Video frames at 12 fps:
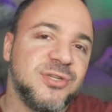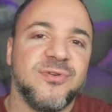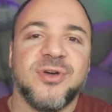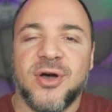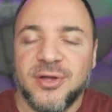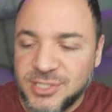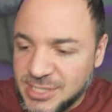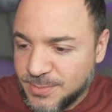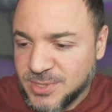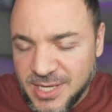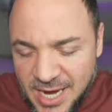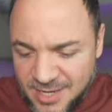concepts
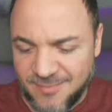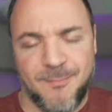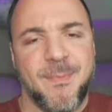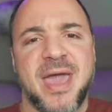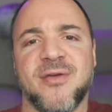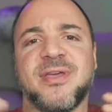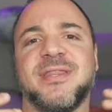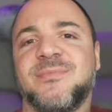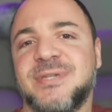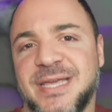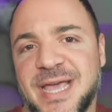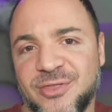and kind of marry them
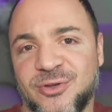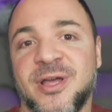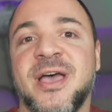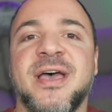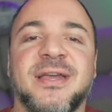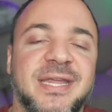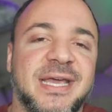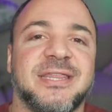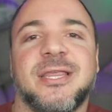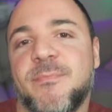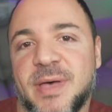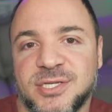together to get the
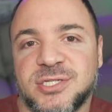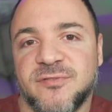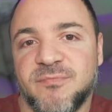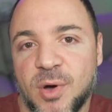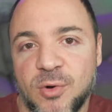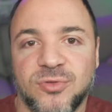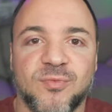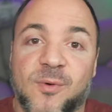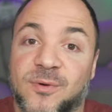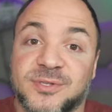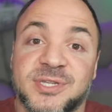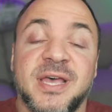best of both
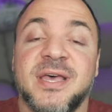worlds,